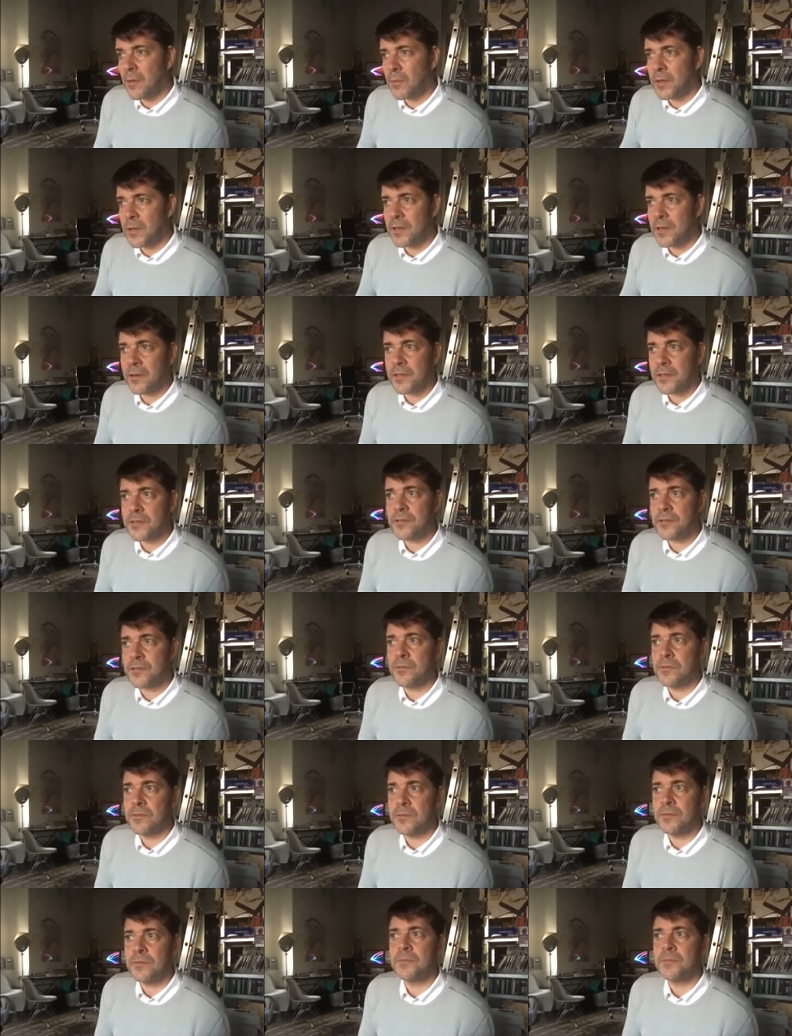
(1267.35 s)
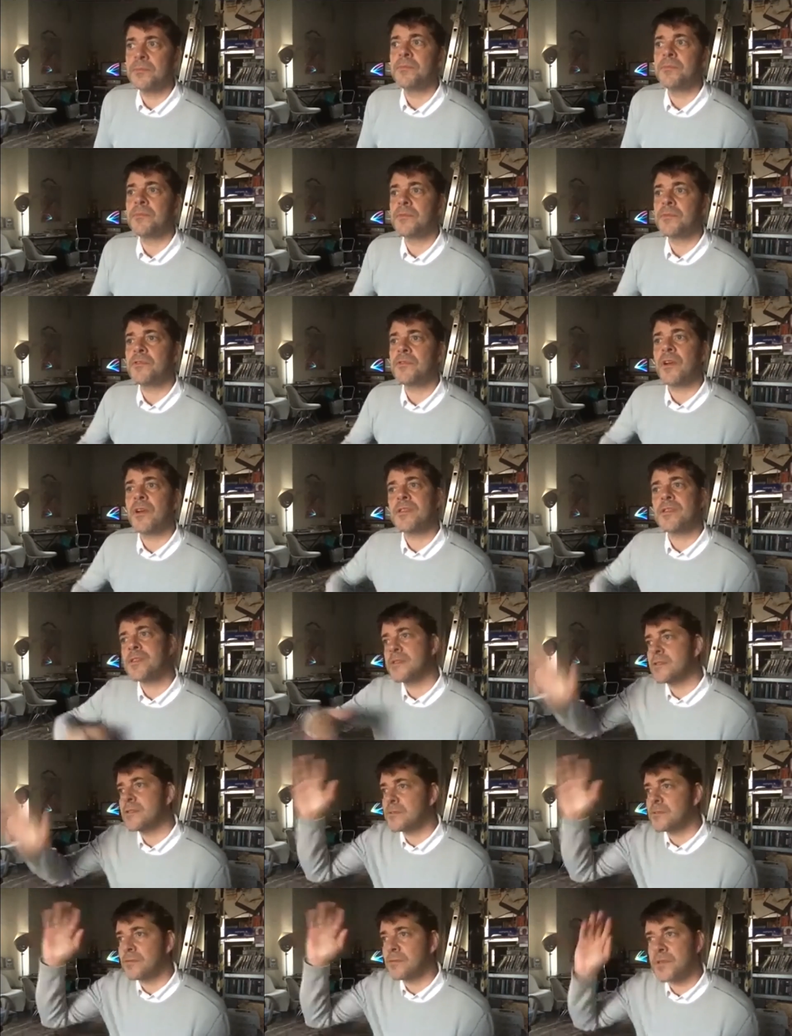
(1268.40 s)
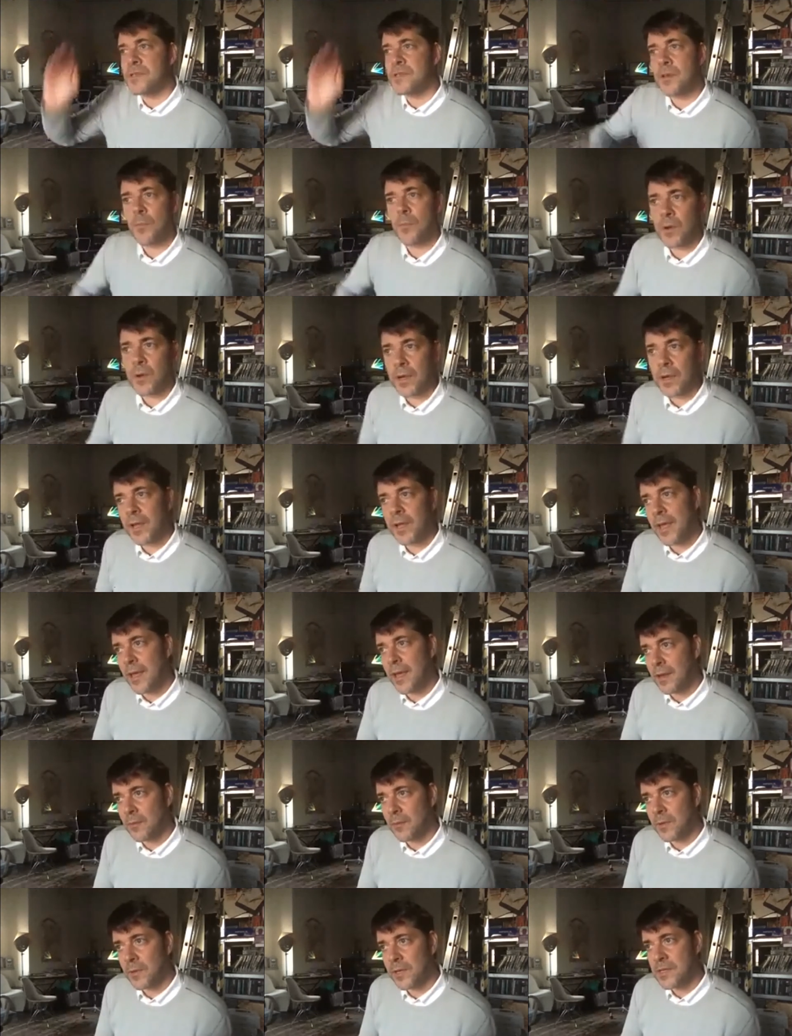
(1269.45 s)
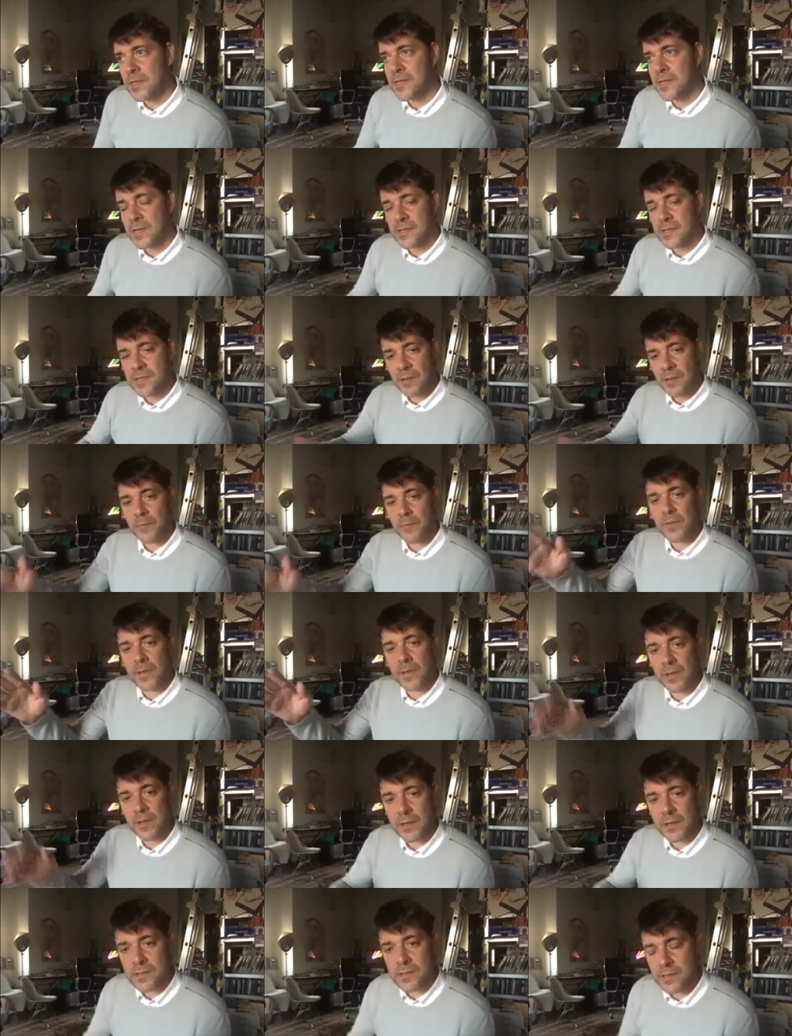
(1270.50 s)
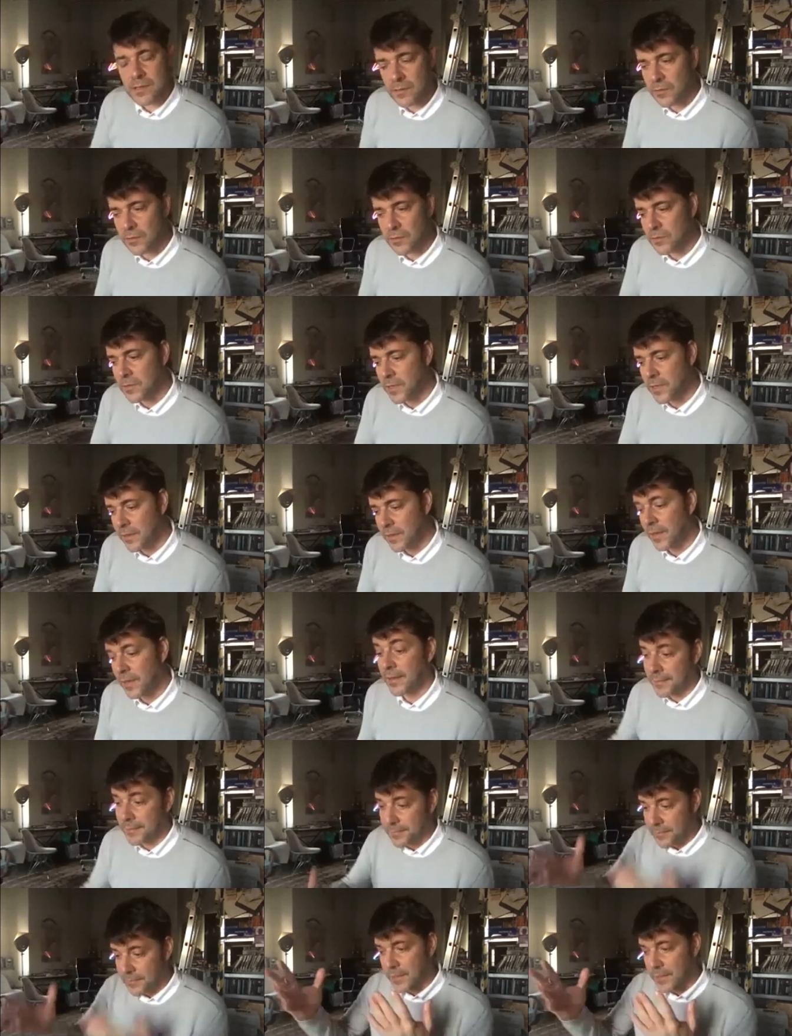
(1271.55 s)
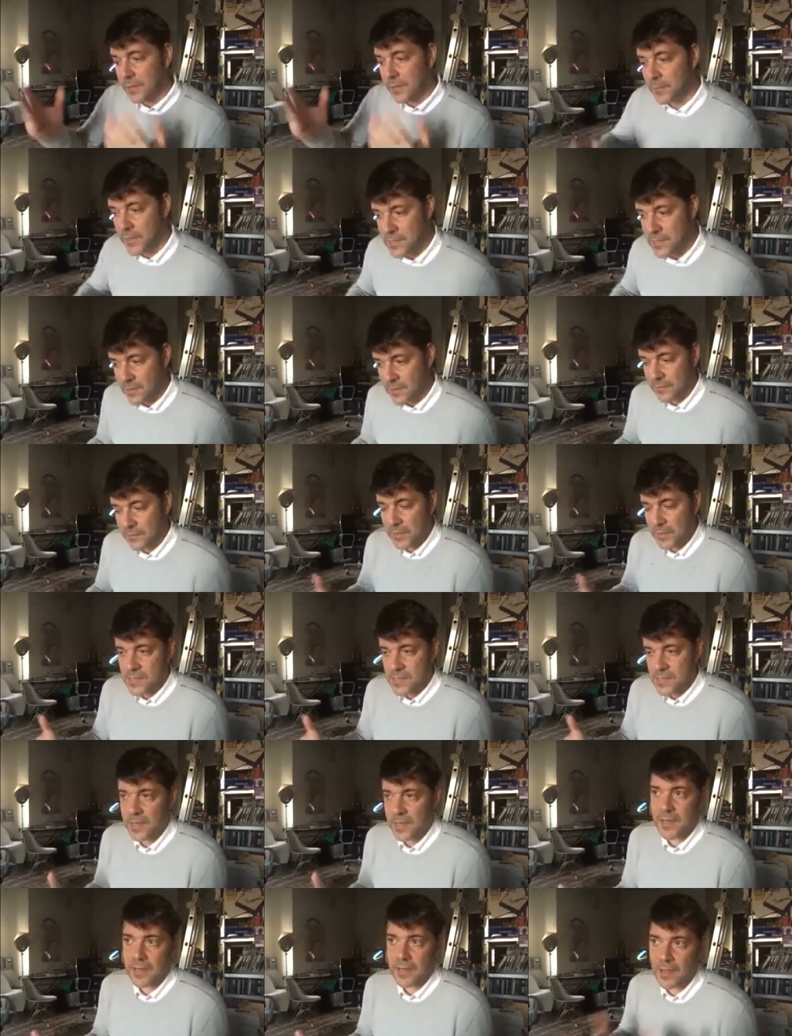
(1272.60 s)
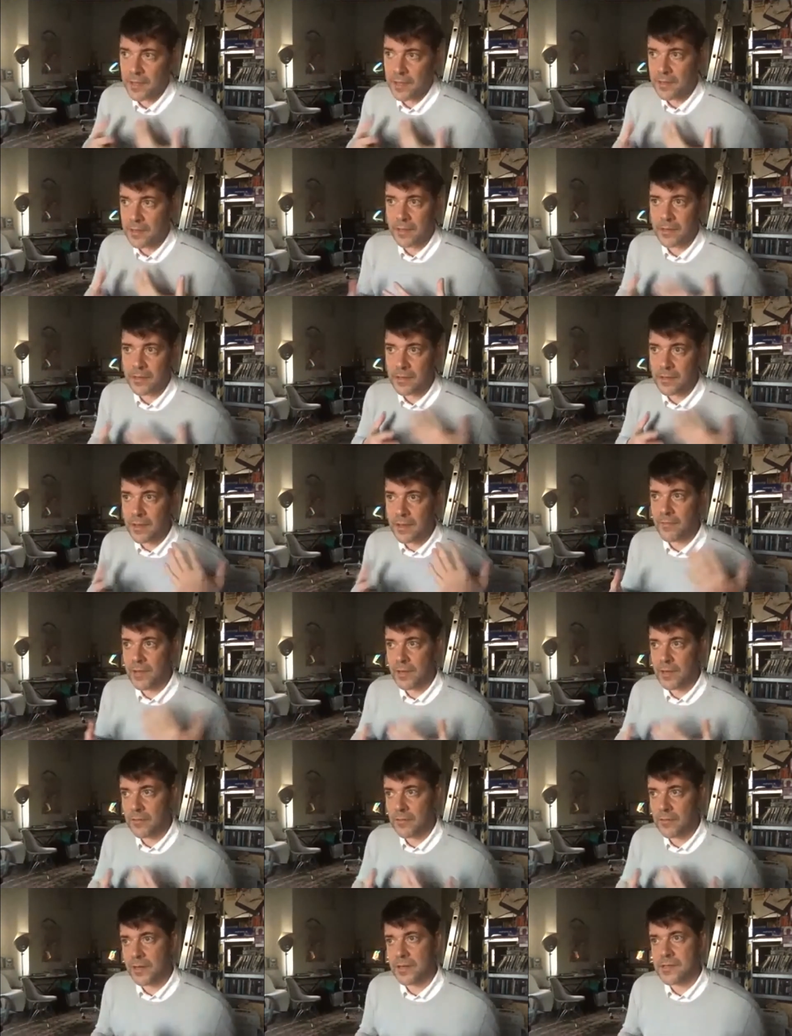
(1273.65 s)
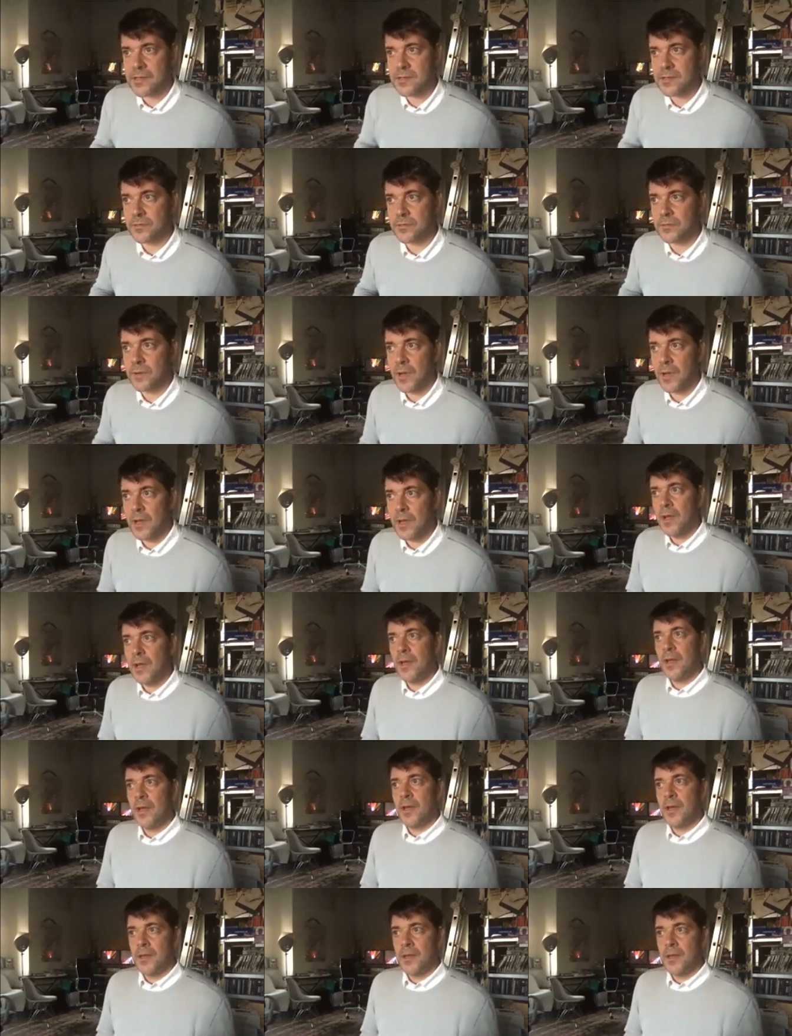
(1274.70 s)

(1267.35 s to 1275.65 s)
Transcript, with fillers: I, I, wanted her to trust to someone again when he says something, and so uh, like like myself, because again, I, I didn't have any credits to